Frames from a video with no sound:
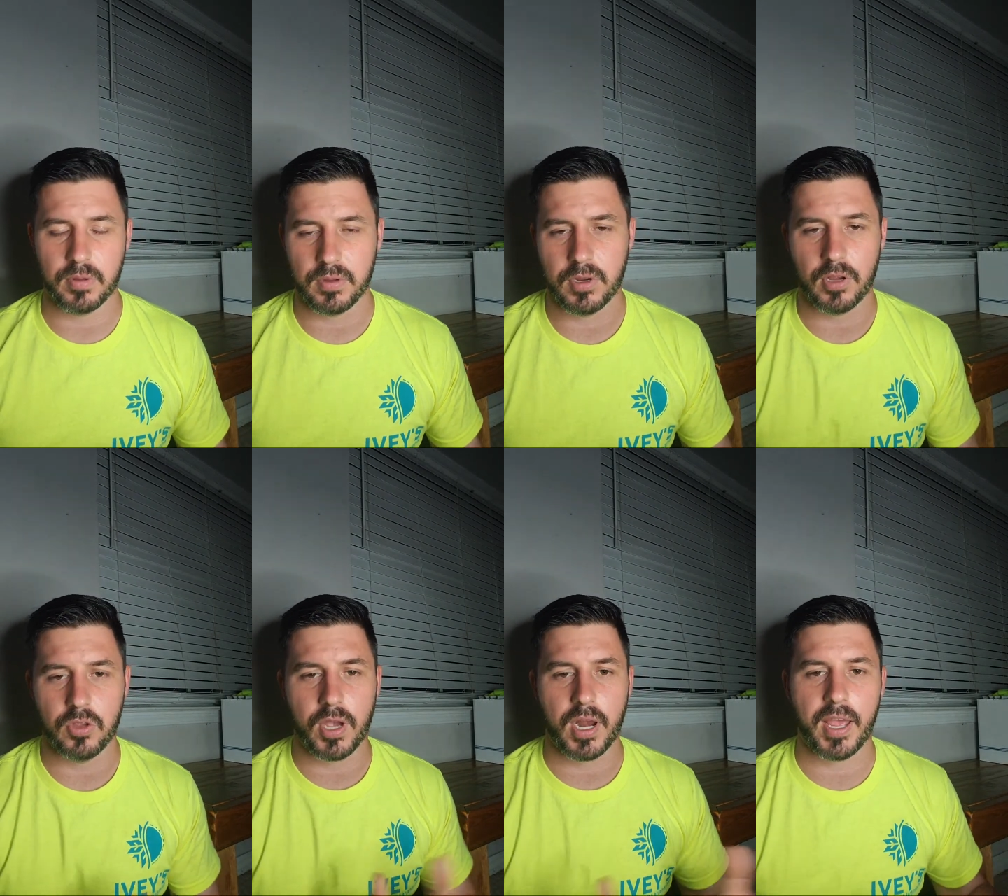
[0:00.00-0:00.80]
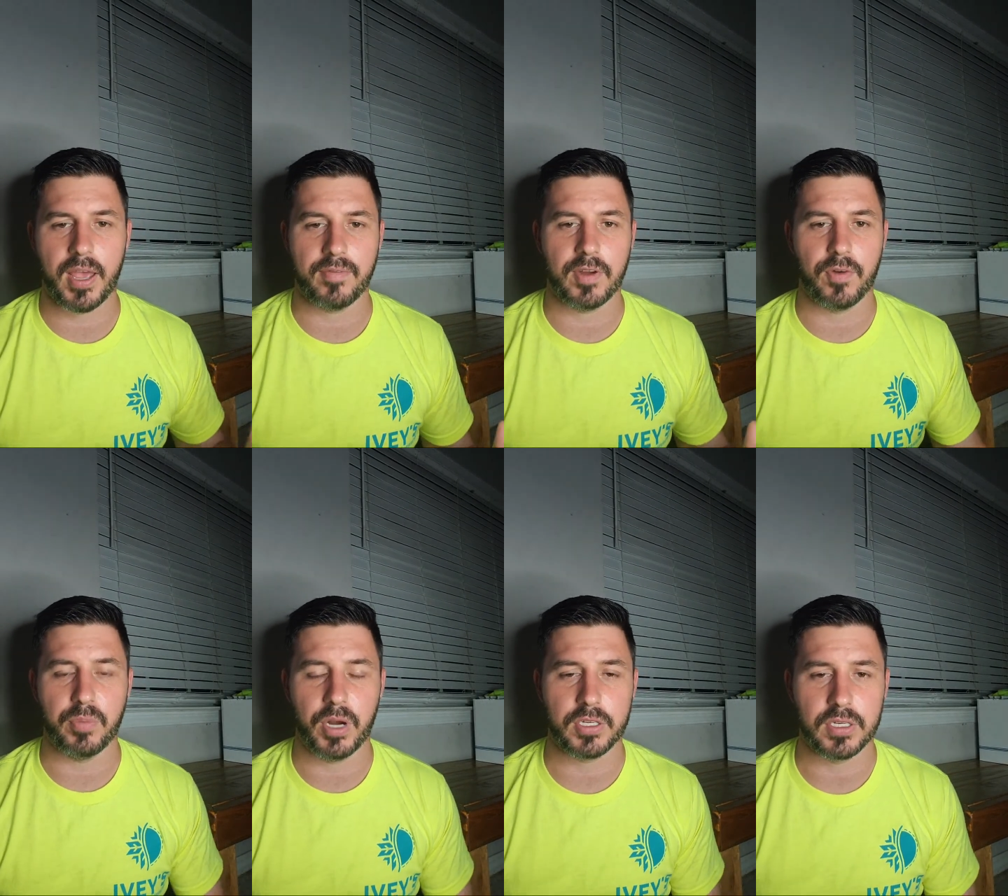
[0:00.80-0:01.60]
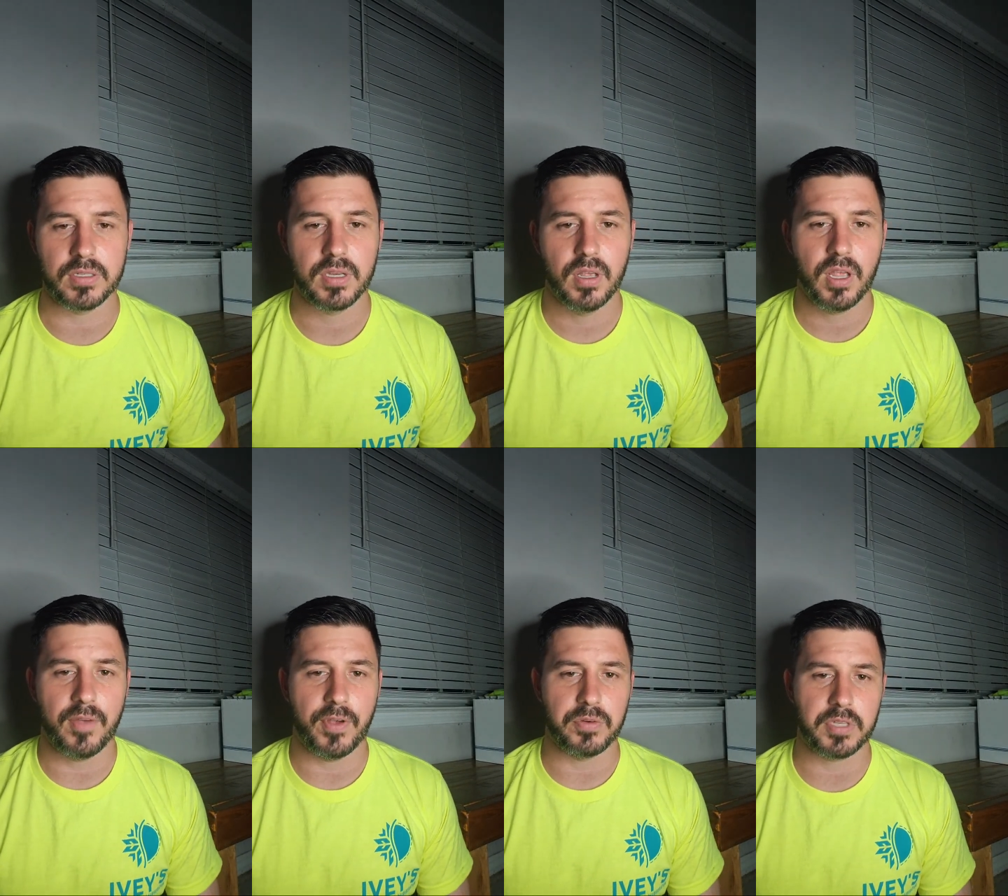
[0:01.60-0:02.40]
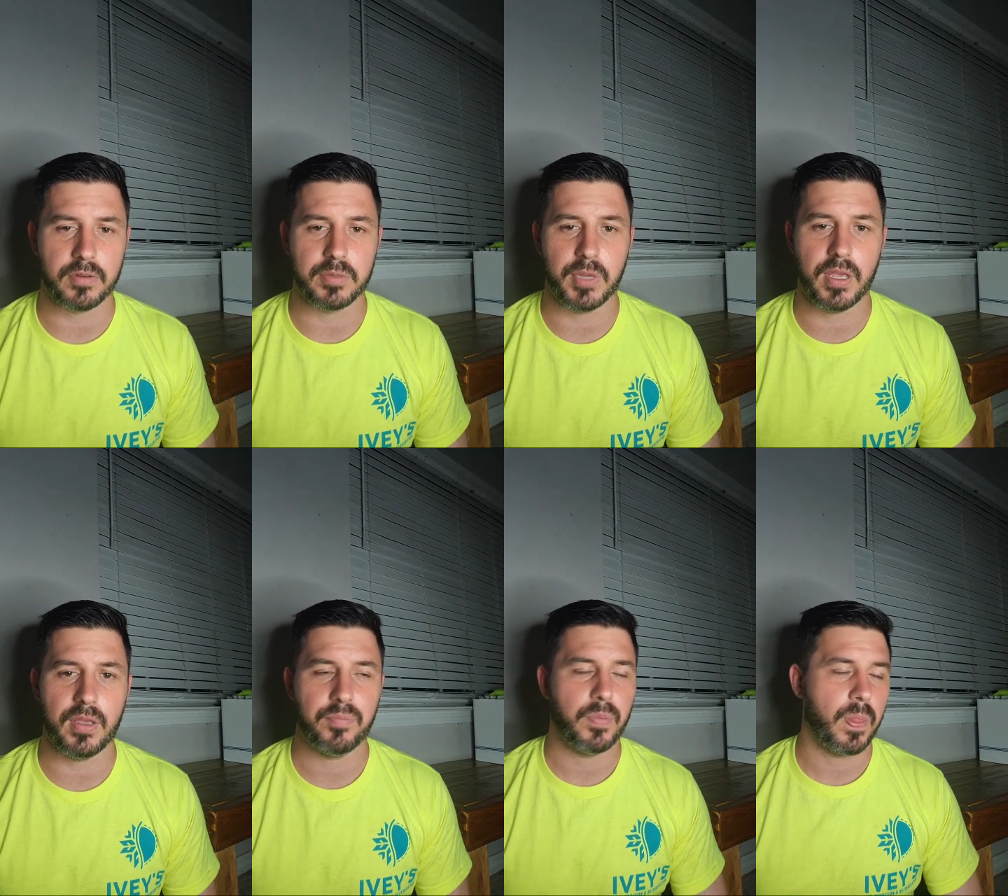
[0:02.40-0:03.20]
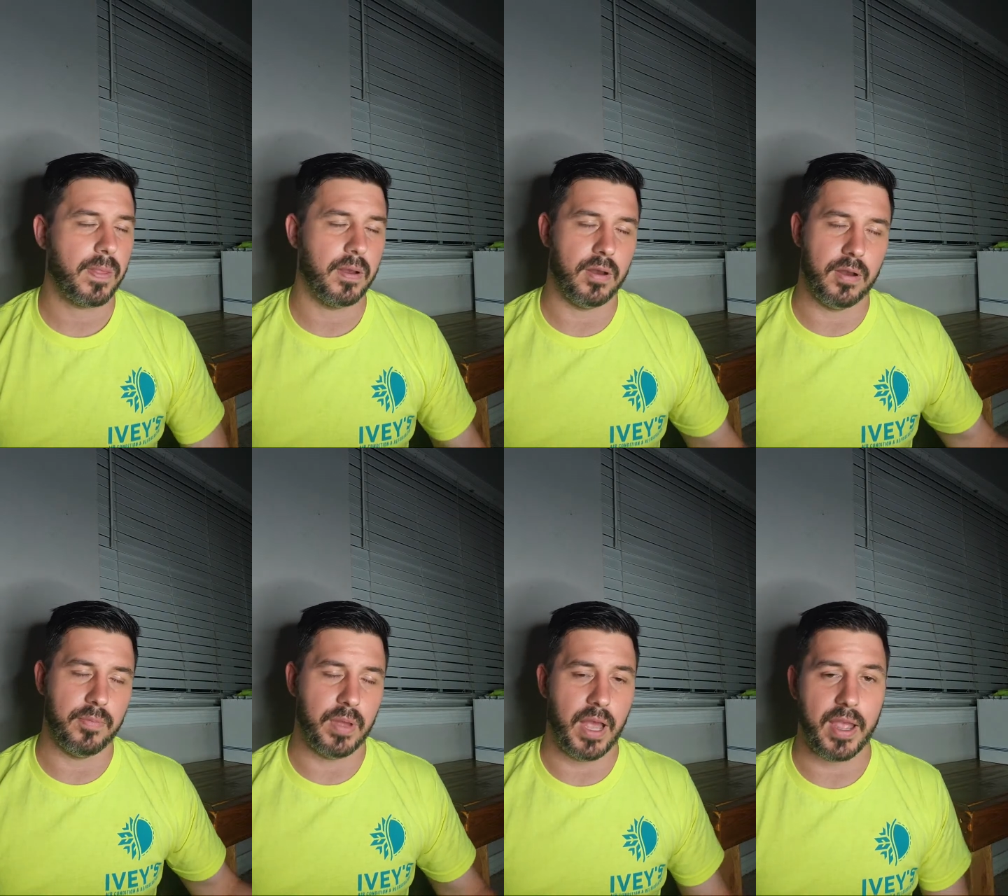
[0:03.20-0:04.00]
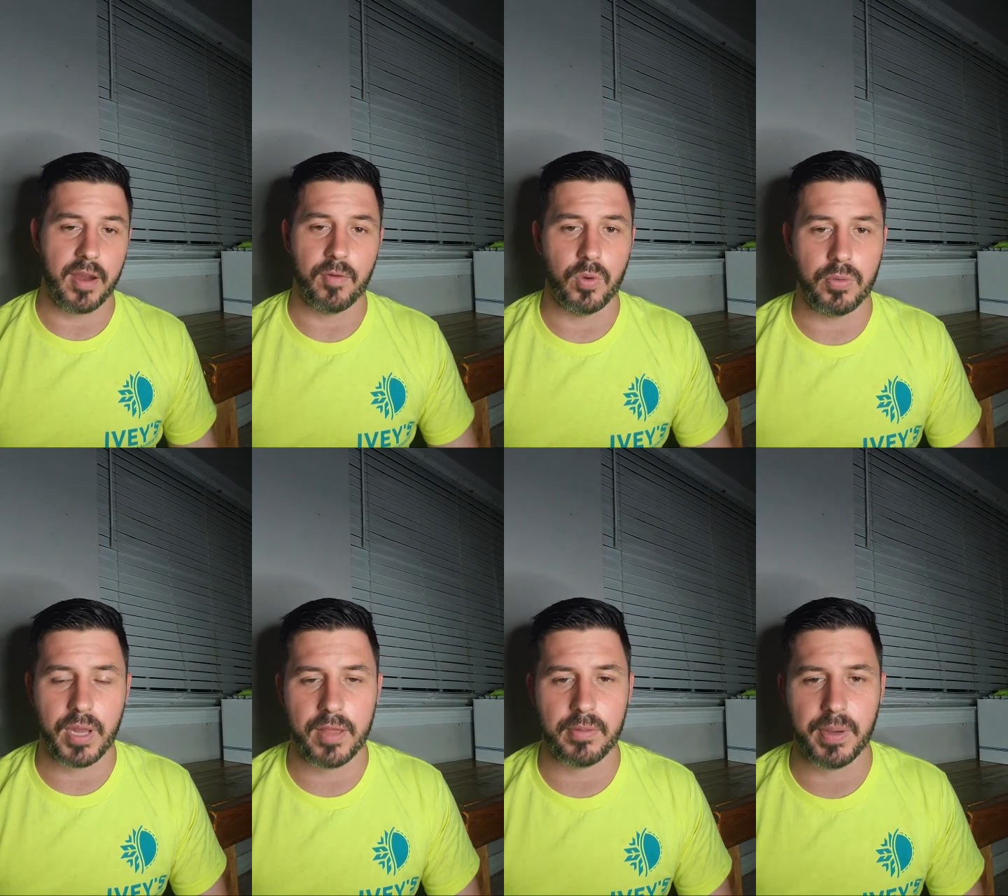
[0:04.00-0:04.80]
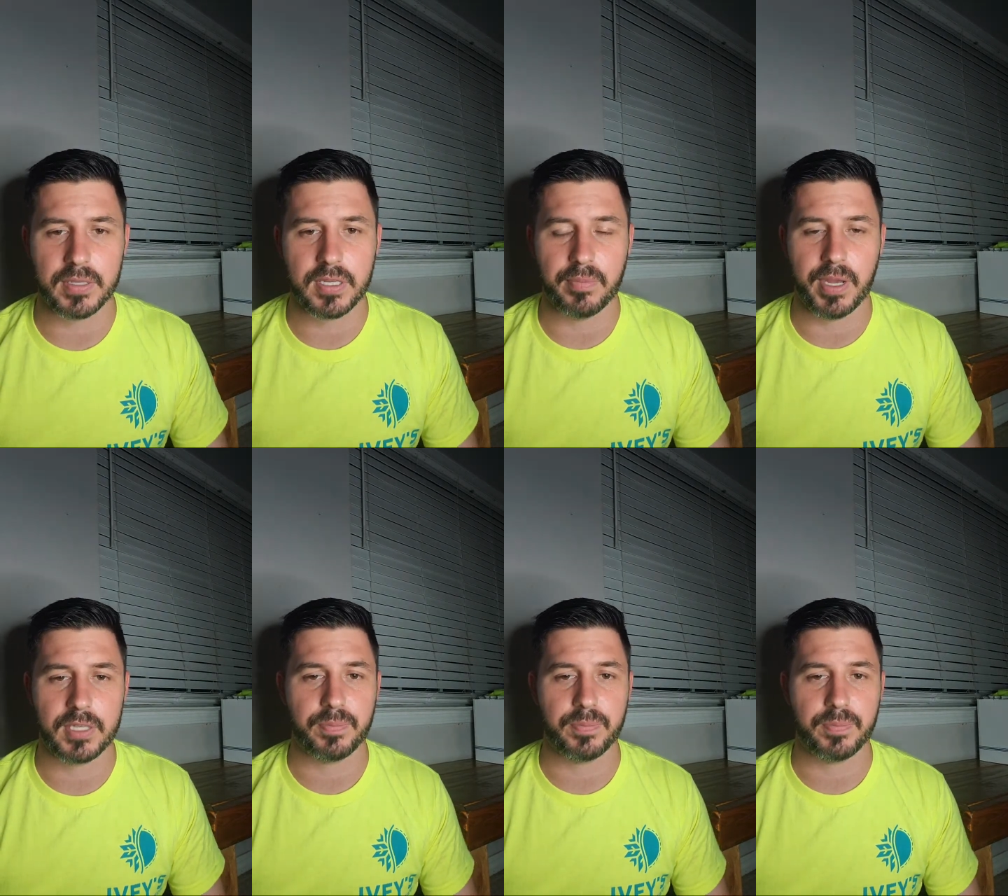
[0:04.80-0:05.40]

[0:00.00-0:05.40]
You know, you got to have different budgets. If it was up to me, everyone would have the best of the best.